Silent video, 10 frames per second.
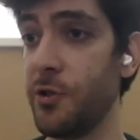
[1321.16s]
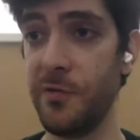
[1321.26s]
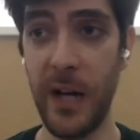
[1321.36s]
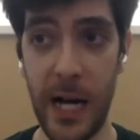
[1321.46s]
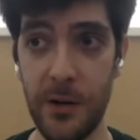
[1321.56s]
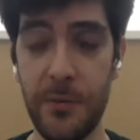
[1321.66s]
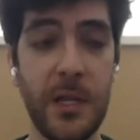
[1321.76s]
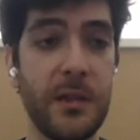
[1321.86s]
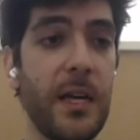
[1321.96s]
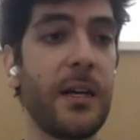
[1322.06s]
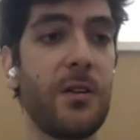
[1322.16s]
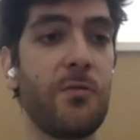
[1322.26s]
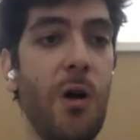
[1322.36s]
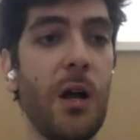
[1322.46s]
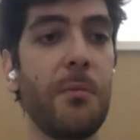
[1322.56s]
tests return value
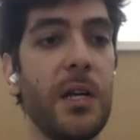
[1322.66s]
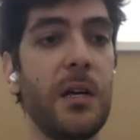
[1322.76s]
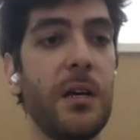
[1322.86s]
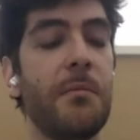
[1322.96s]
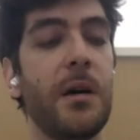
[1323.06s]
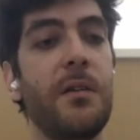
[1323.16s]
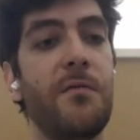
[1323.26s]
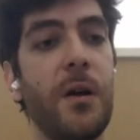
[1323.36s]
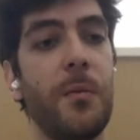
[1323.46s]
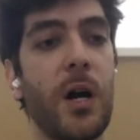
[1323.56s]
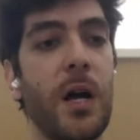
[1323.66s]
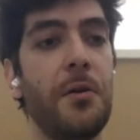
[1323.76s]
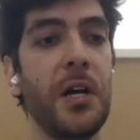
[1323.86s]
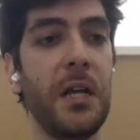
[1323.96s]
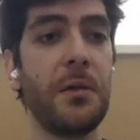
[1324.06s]
that then get run by the
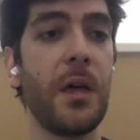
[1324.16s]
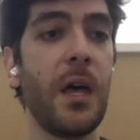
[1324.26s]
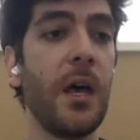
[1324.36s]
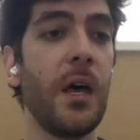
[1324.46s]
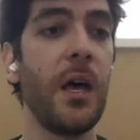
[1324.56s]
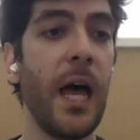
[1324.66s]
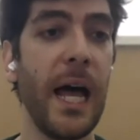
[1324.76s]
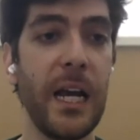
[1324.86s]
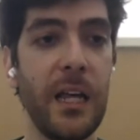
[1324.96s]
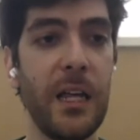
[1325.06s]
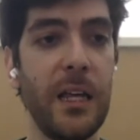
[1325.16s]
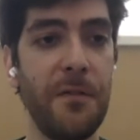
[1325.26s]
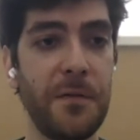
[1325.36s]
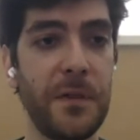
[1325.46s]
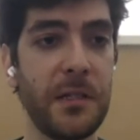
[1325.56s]
framework underneath.
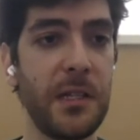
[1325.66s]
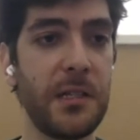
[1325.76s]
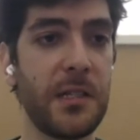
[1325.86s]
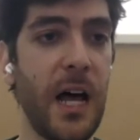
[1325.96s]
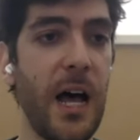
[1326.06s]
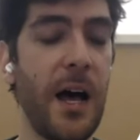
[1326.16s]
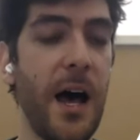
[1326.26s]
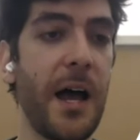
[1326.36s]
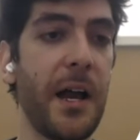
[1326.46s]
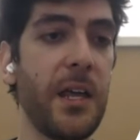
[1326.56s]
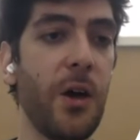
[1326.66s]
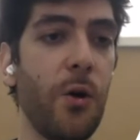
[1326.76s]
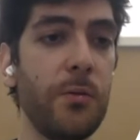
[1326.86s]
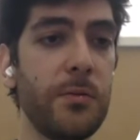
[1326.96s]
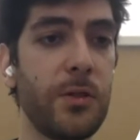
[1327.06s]
And if this is
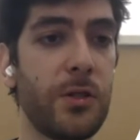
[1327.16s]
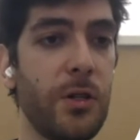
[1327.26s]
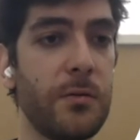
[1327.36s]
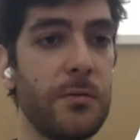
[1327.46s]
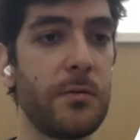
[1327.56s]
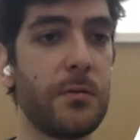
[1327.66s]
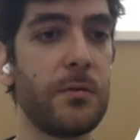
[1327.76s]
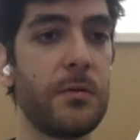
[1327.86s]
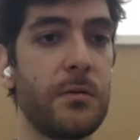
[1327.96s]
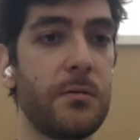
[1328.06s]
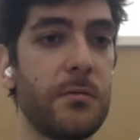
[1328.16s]
an IO, so